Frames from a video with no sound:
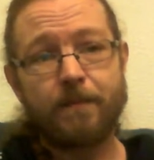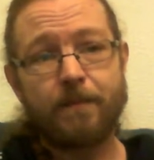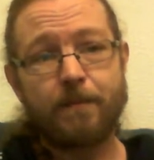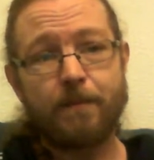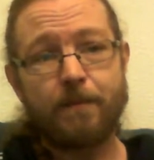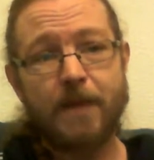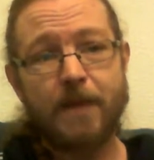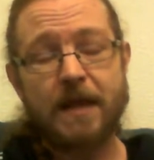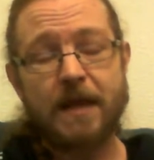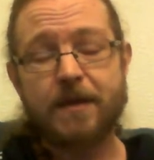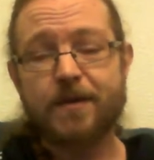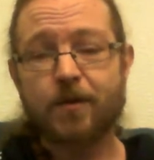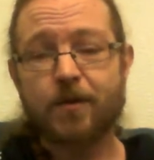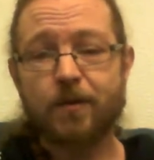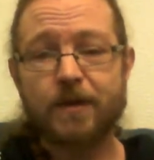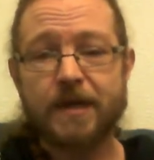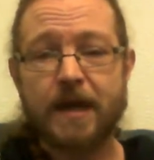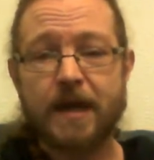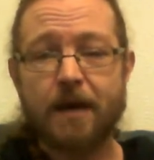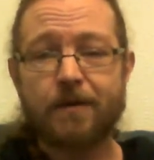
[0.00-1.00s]
myths
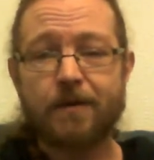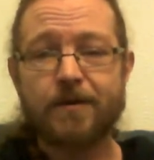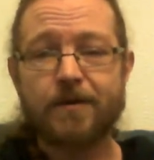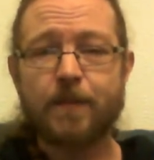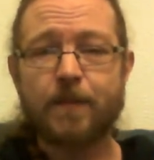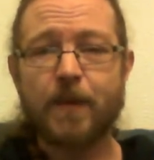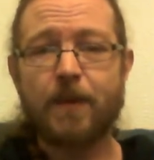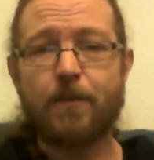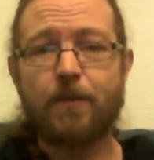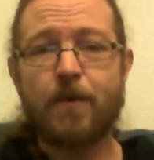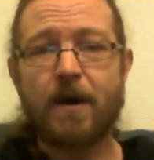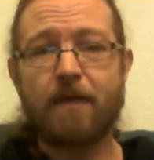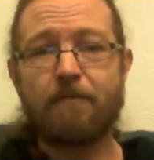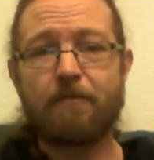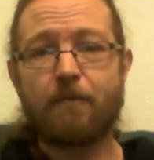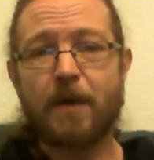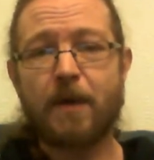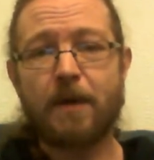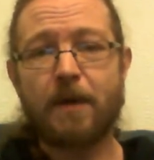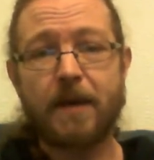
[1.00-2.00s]
or doubts that people
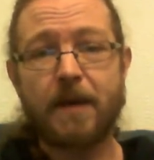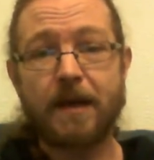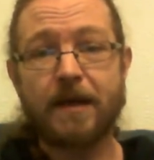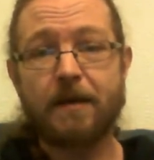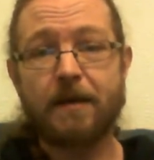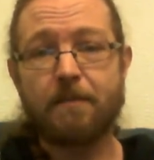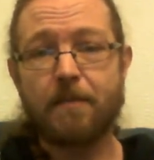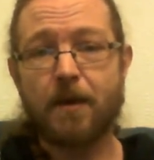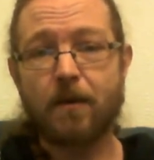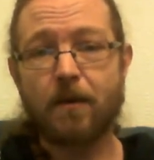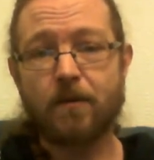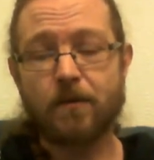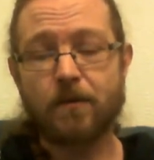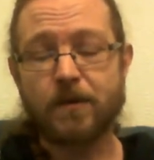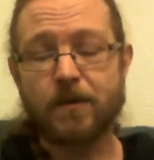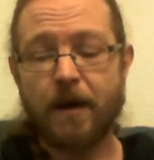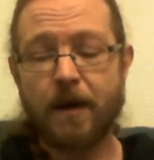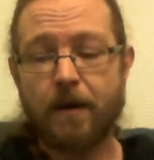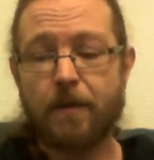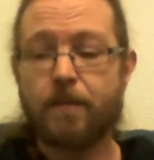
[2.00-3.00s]
have about making
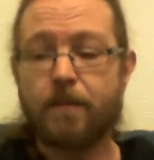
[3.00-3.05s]
molds.